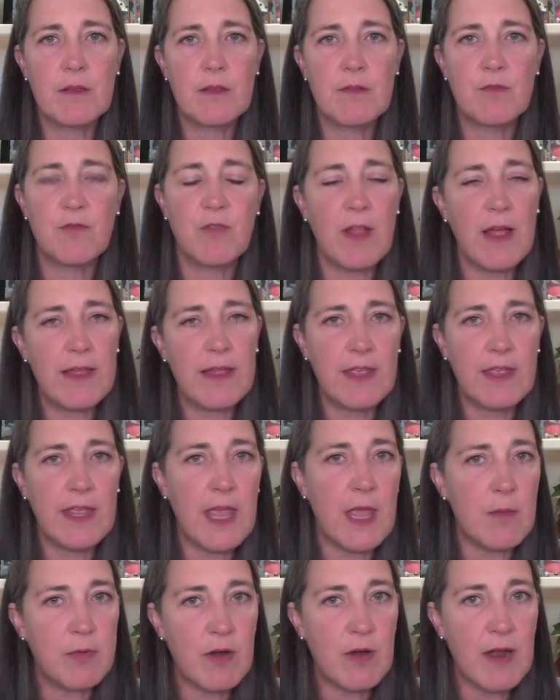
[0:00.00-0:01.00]
fly the
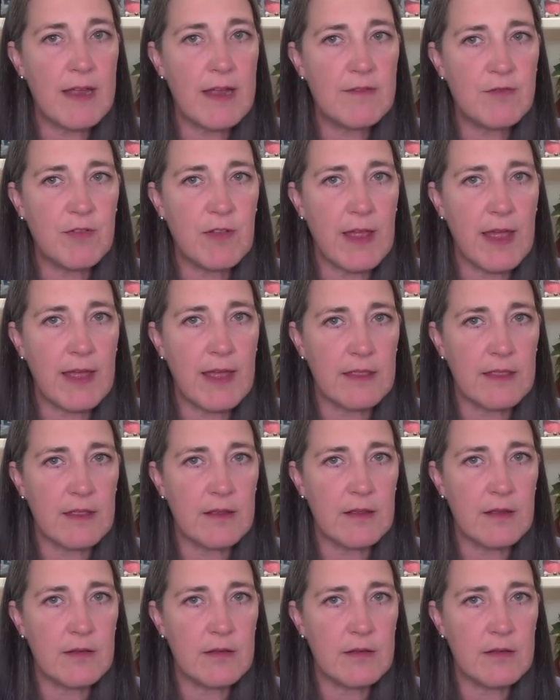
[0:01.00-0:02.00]
gay pride flag?
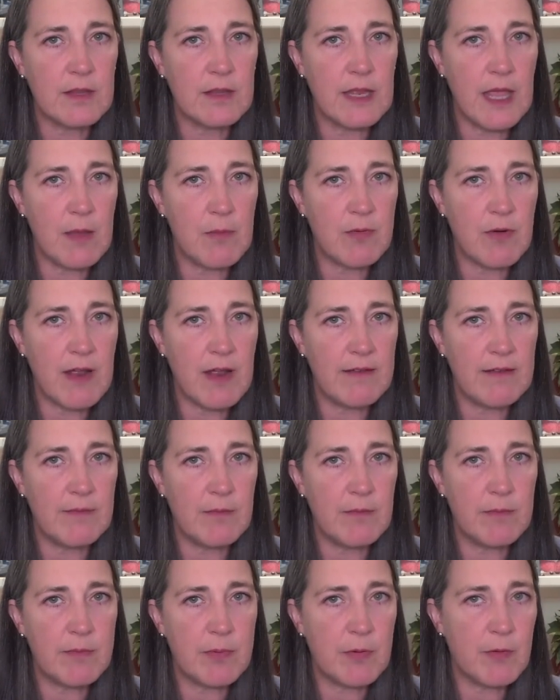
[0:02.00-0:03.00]
The gay
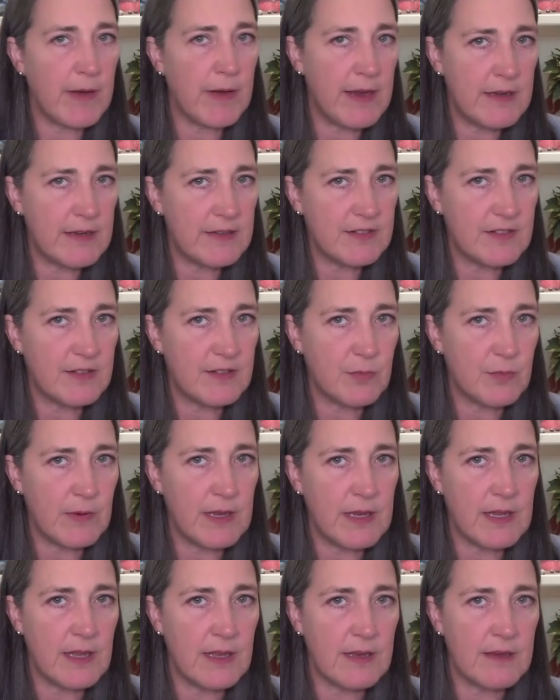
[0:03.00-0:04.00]
pride parade is this
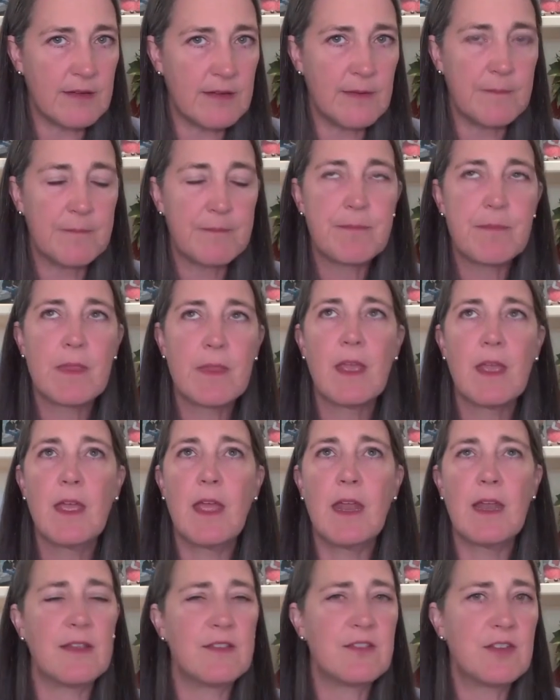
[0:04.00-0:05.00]
weekend.
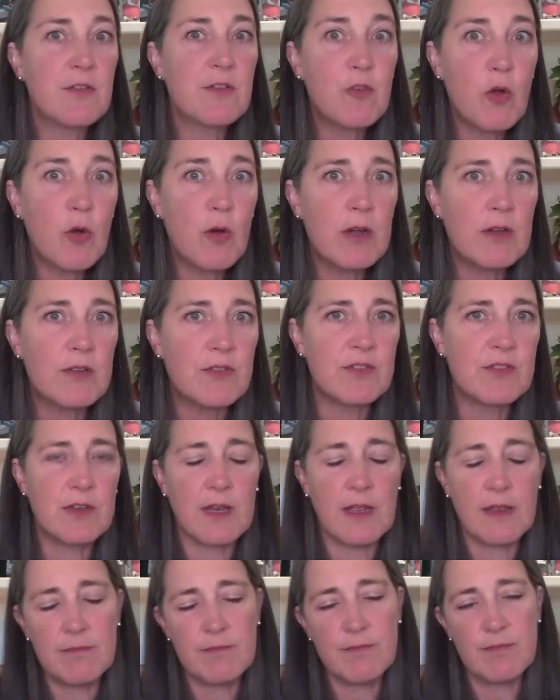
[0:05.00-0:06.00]
And I said, of course. And
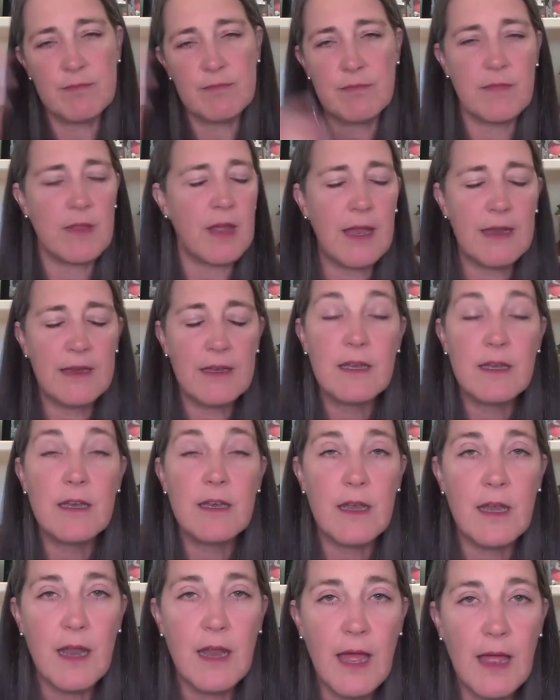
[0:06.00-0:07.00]

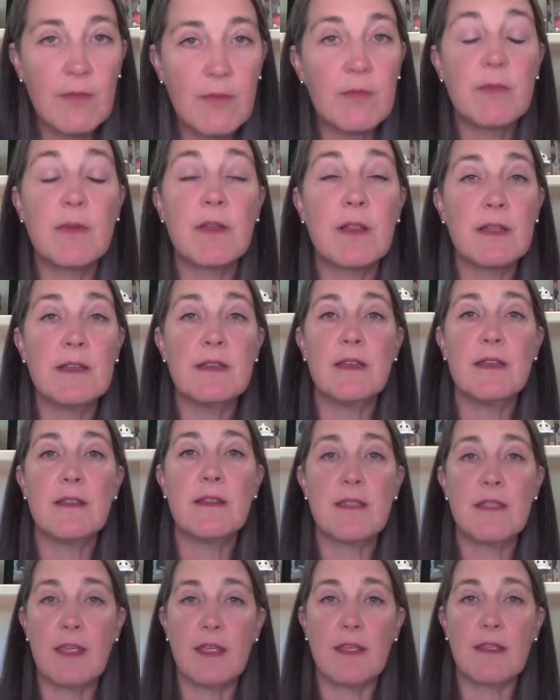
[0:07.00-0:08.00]
I really didn't
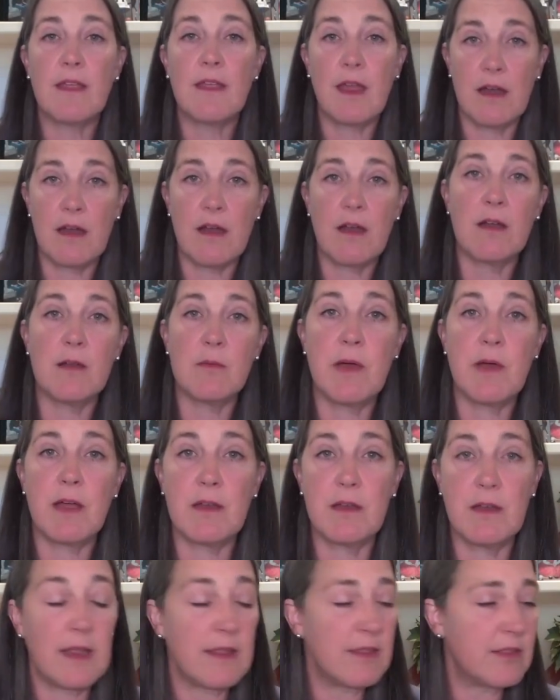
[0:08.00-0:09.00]
think that hard about
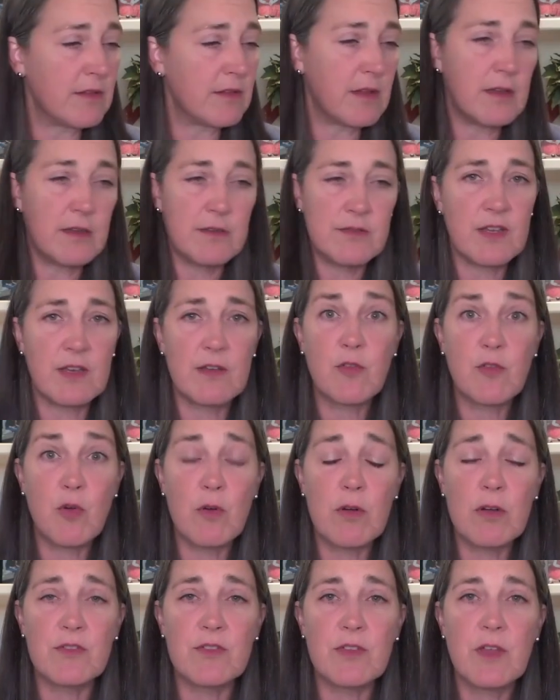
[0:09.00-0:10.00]
it. I said, of
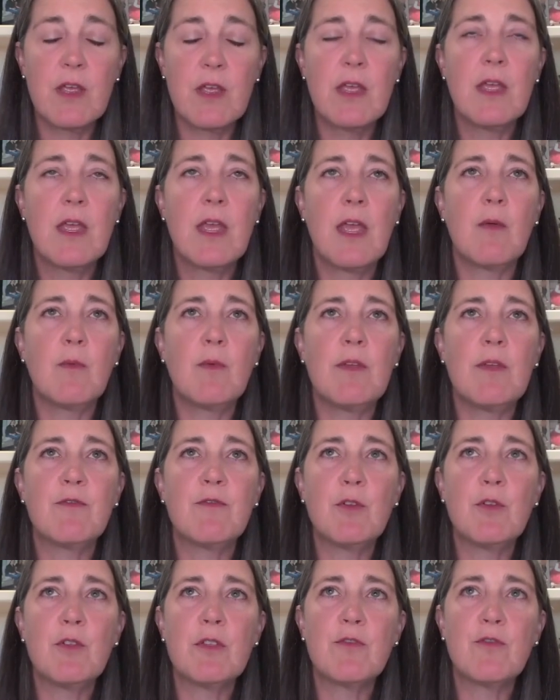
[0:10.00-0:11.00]
course. And we
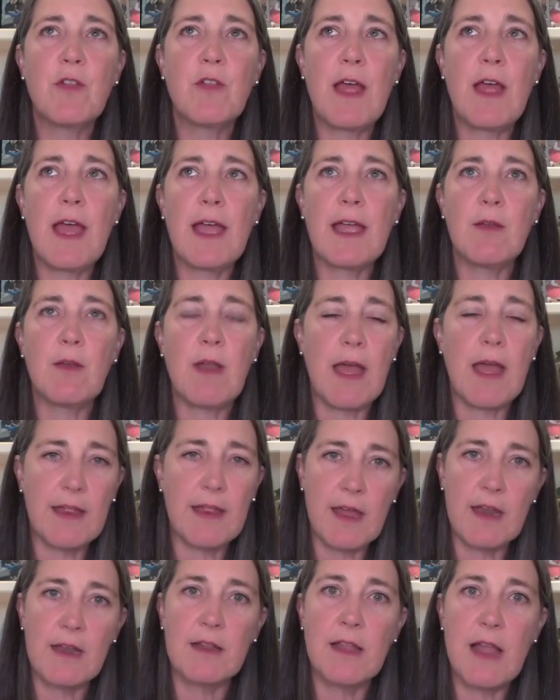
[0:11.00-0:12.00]
flew the flag, and I
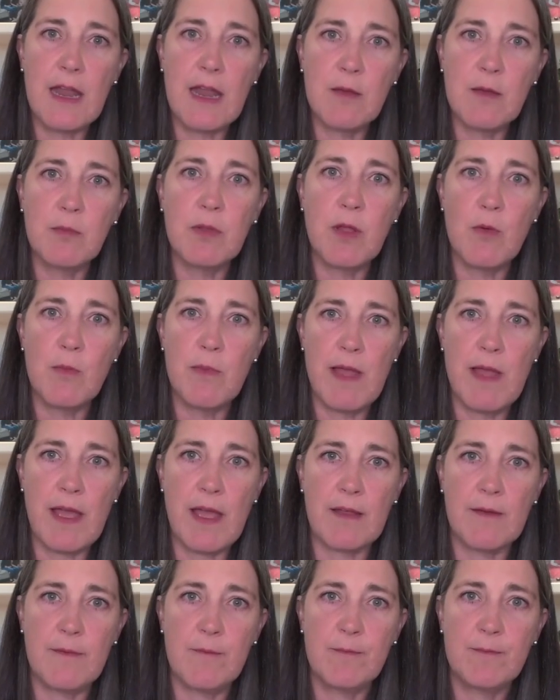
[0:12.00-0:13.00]
got a lot of
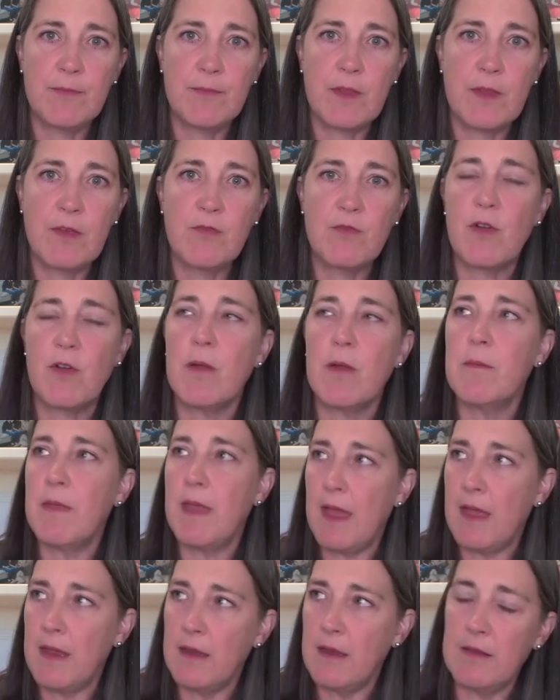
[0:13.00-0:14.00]
blowback from
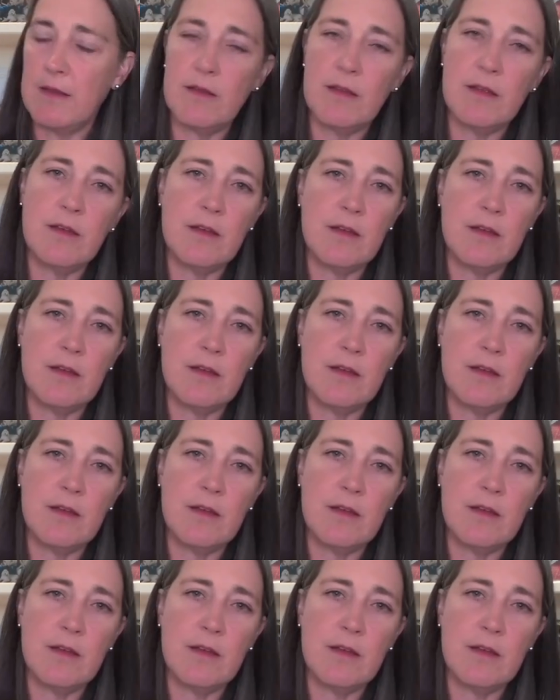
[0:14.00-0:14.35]
that